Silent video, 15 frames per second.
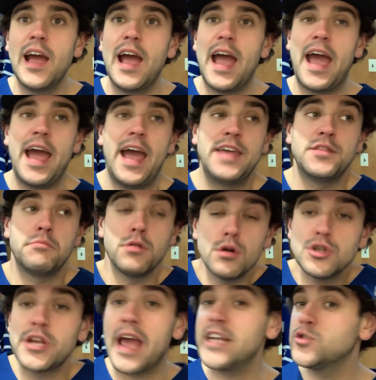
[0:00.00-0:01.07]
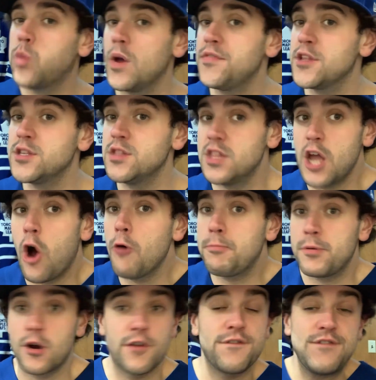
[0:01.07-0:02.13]
And the Blue Jays win the
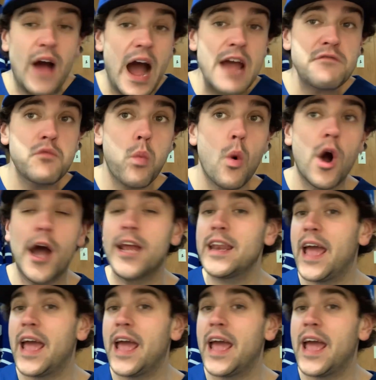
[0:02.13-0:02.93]
opener 5-1